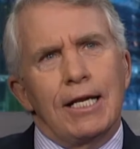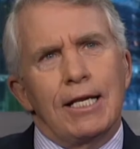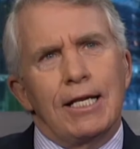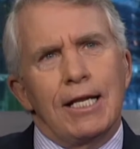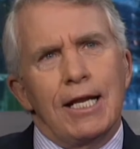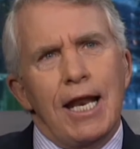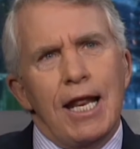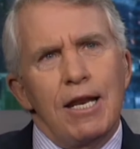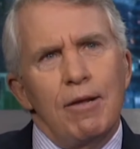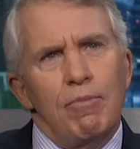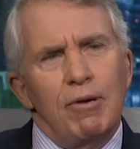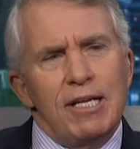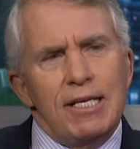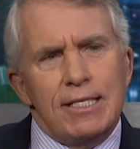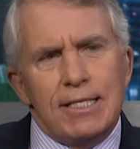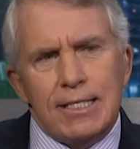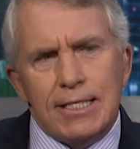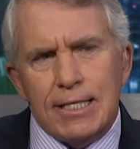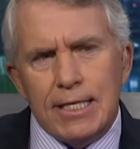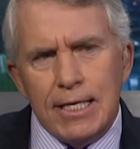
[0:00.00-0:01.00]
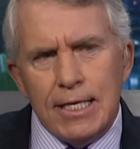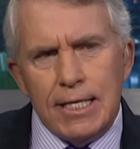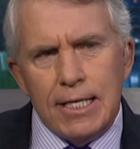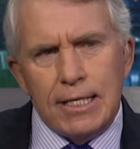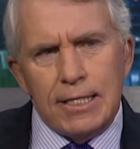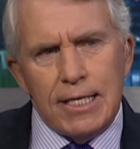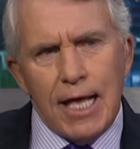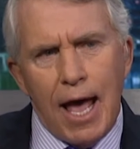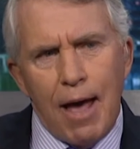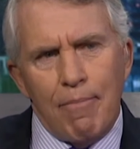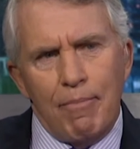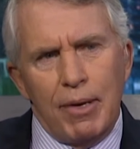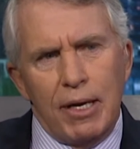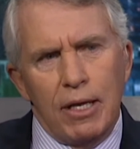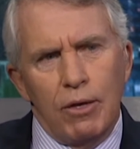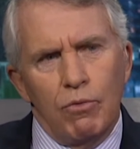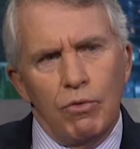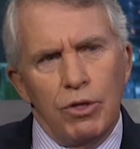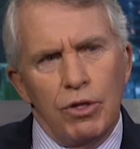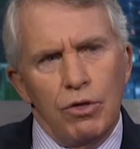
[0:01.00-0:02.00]
Did anybody see this
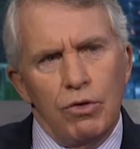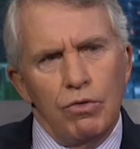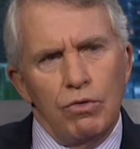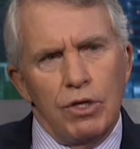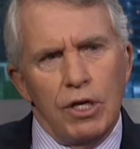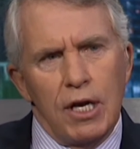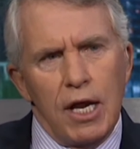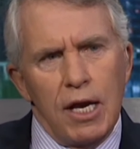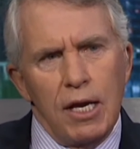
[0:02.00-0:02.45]
happening with you? Did